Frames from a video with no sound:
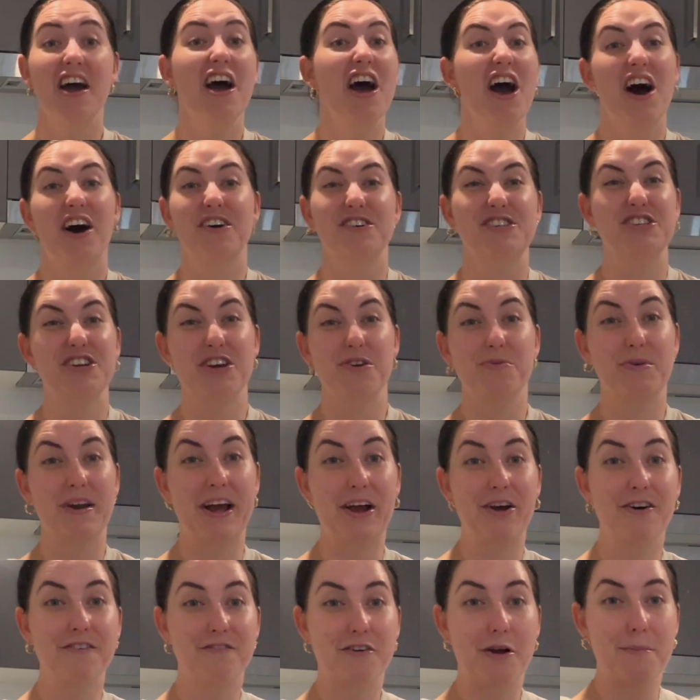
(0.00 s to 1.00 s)
I'll show you what I
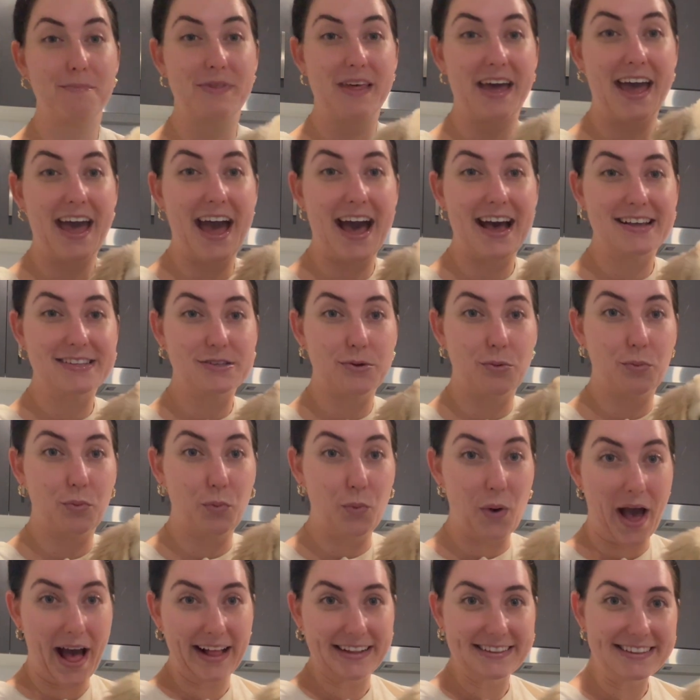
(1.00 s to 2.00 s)
got from there as
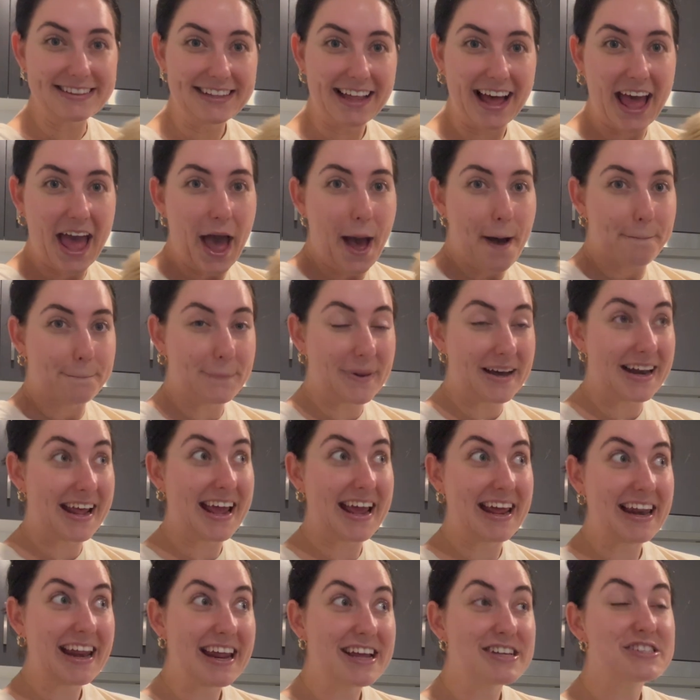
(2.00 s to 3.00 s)
well. But
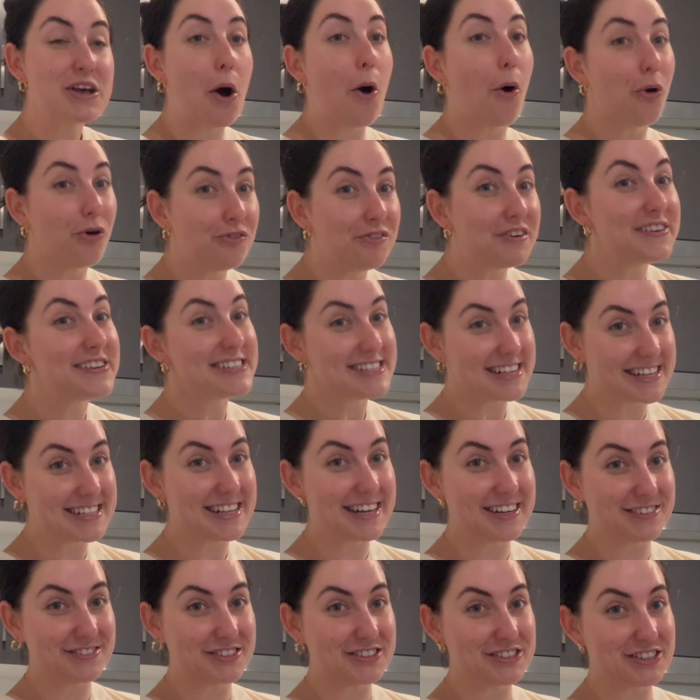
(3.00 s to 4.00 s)
it is over
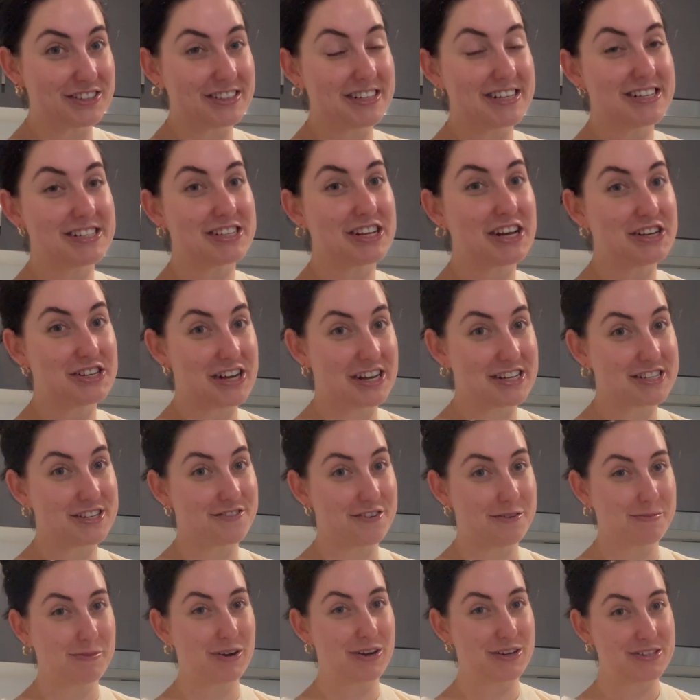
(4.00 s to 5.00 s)
$600 just
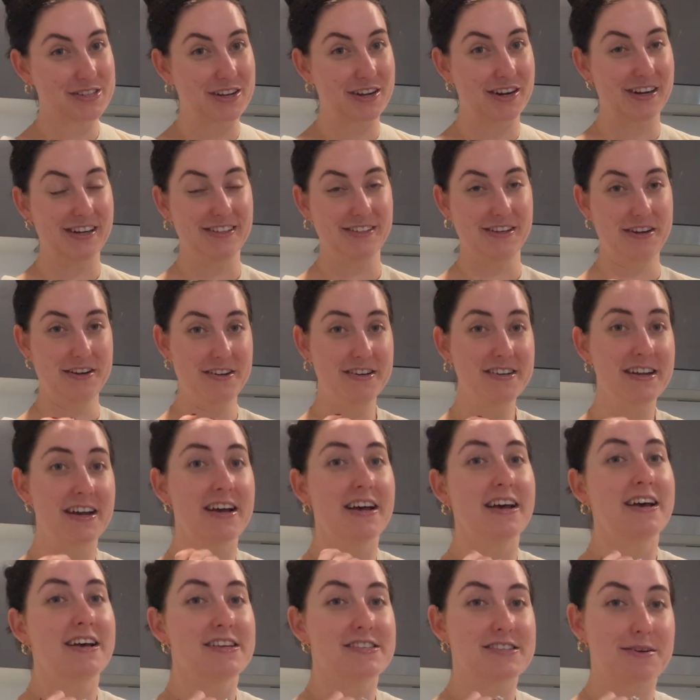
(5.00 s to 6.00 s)
from Costco alone.
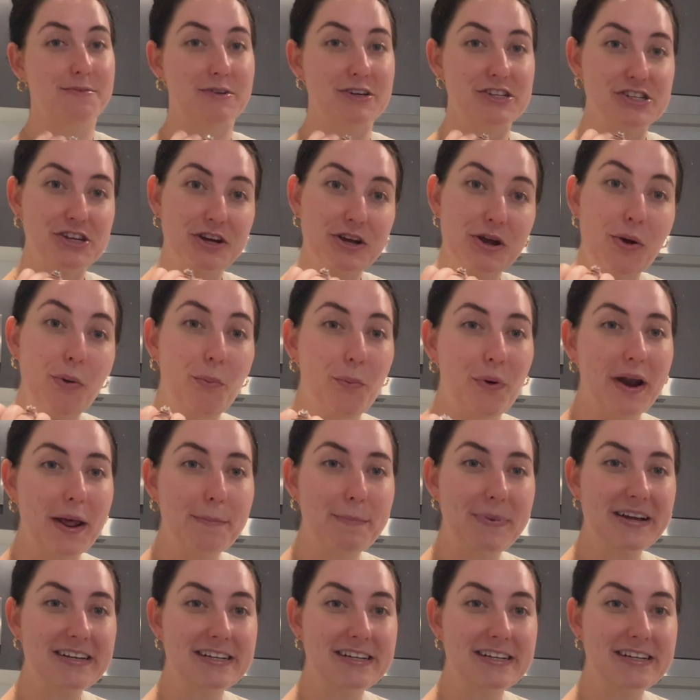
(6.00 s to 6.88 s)
So I'm going to show you what I picked